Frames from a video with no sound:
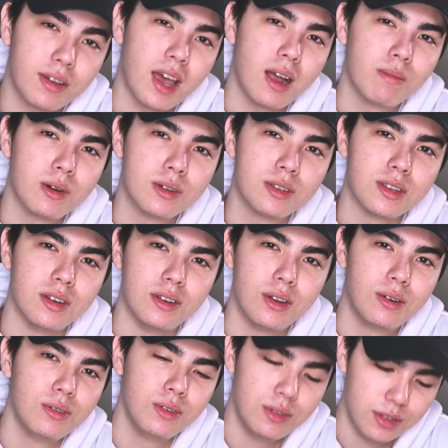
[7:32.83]
cameras and
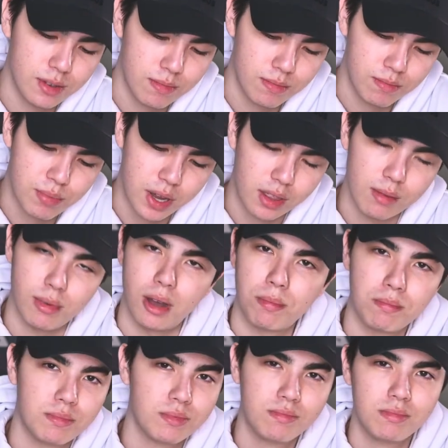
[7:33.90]
don't use them pick them
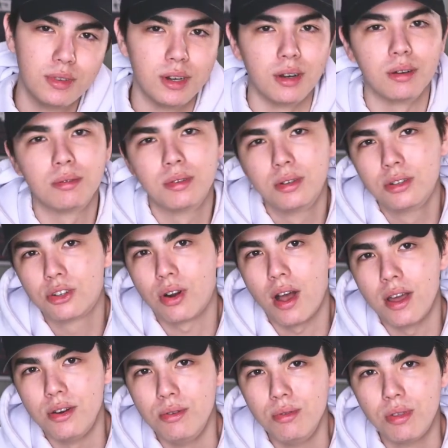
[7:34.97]
up,
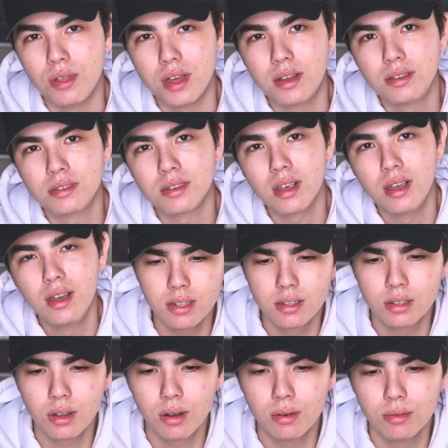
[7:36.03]
try new things.
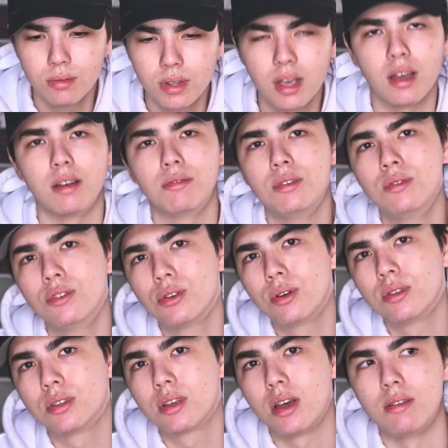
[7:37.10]
So yeah, if you
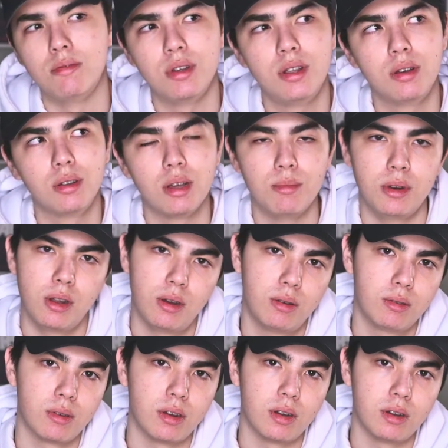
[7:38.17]
enjoyed this kind of video, let me
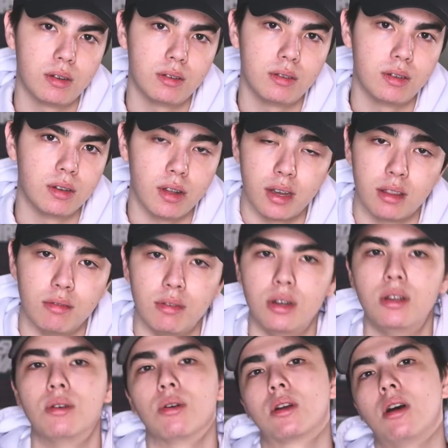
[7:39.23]
know. You can like the
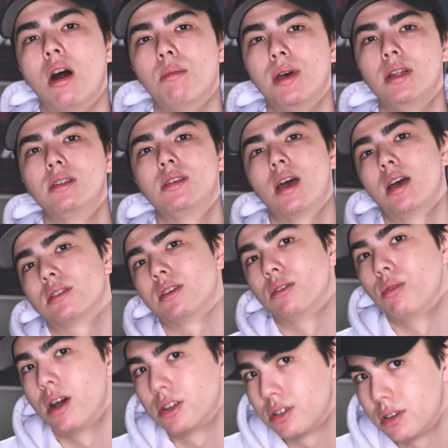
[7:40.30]
video or comment, ask a
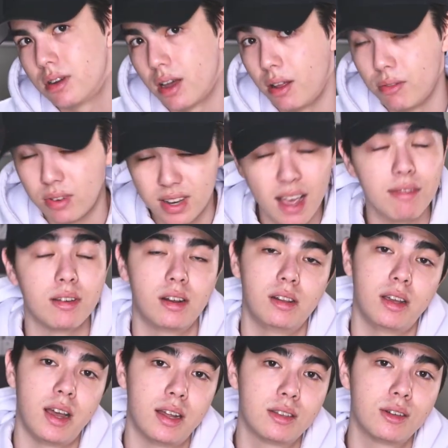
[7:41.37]
question. I would
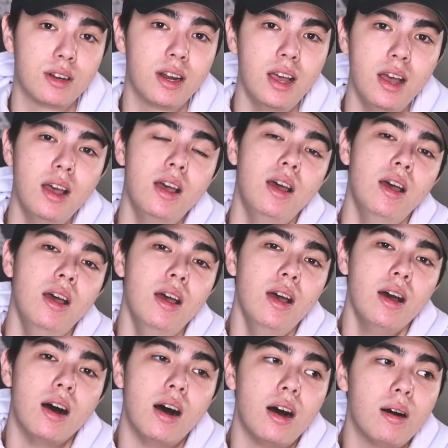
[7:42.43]
definitely answer it.
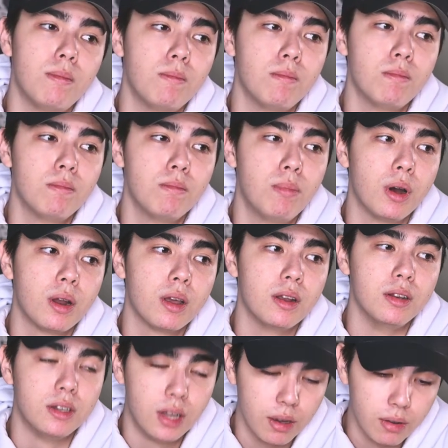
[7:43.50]
But
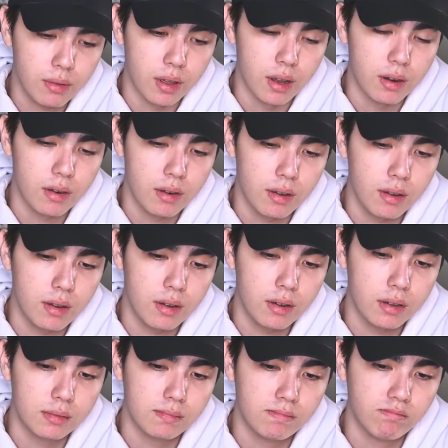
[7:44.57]
until then,
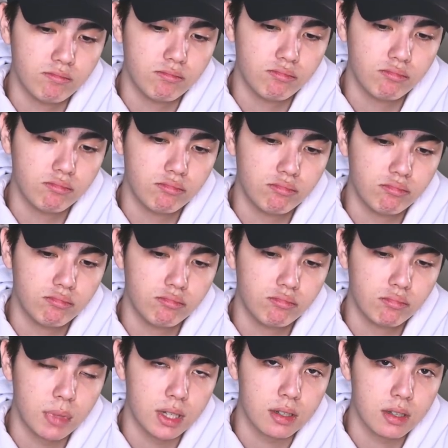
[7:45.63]

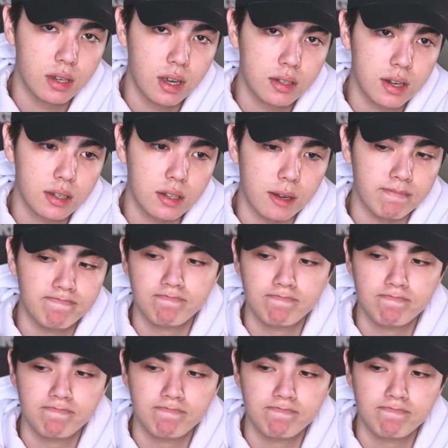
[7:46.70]
I'll see you guys next time.